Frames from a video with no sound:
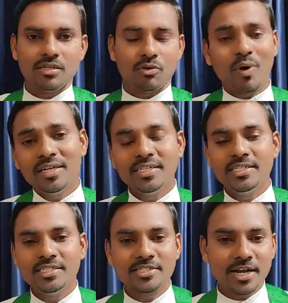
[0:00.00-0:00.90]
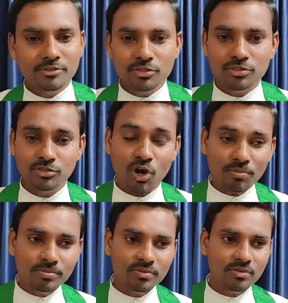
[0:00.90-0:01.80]
Why did he try to
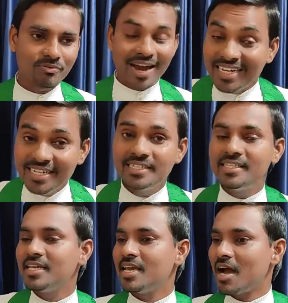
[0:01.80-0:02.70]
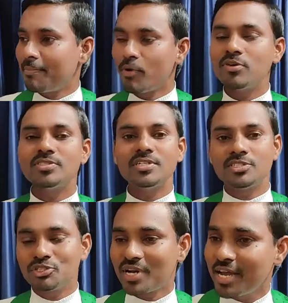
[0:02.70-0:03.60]
stop why did the
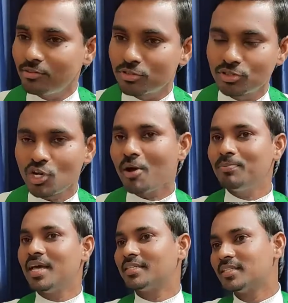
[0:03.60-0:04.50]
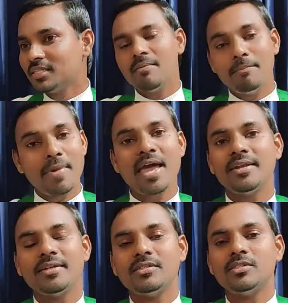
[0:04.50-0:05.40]
apostles try to stop that
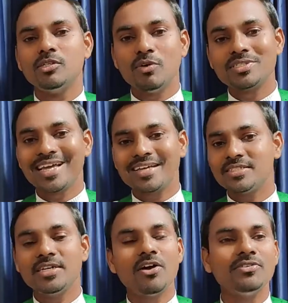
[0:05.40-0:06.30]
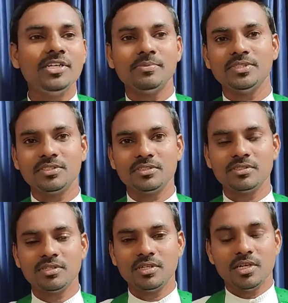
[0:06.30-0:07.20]
man who was casting out demons?
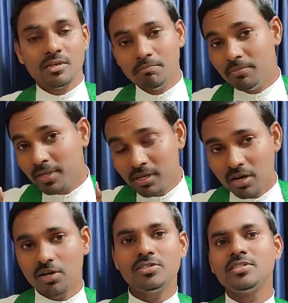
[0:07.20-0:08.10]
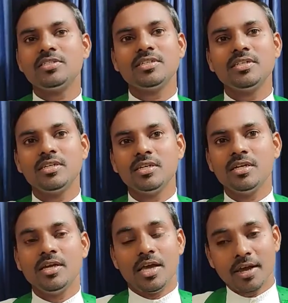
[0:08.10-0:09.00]
Because
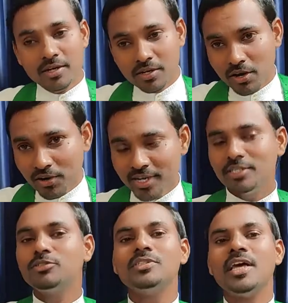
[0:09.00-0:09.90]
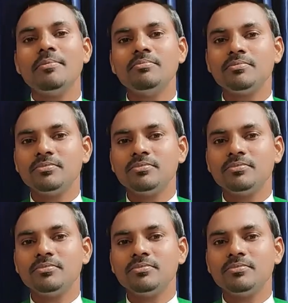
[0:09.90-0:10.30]
according to them,